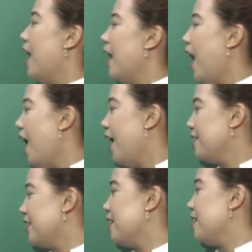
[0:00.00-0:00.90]

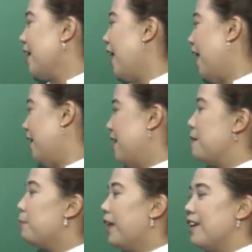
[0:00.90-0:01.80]
I-D-K in
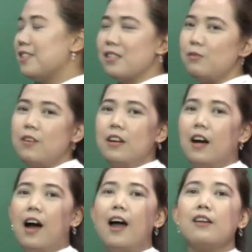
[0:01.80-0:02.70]
place of
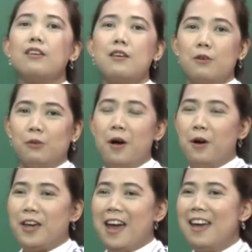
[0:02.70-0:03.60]
I don't know,
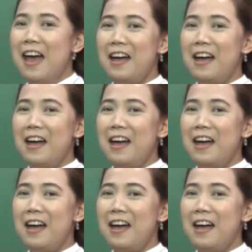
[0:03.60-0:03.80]
okay?